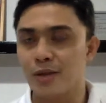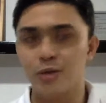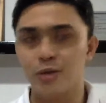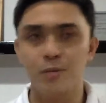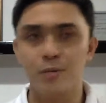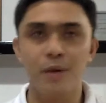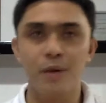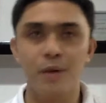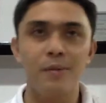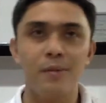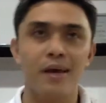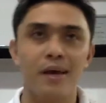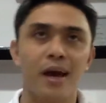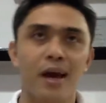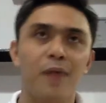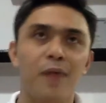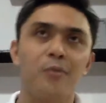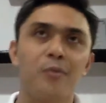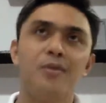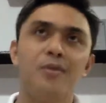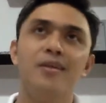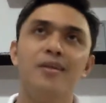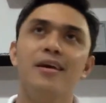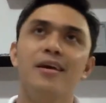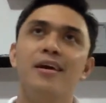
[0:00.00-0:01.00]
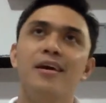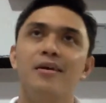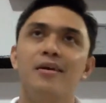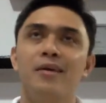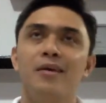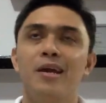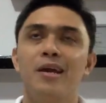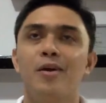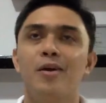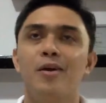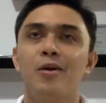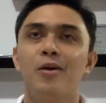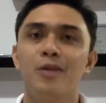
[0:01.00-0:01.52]
So maybe I would
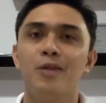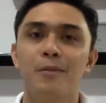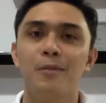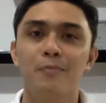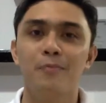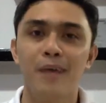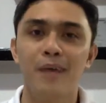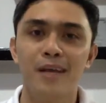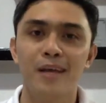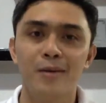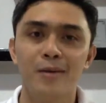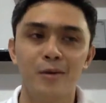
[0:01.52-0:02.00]
really contemplate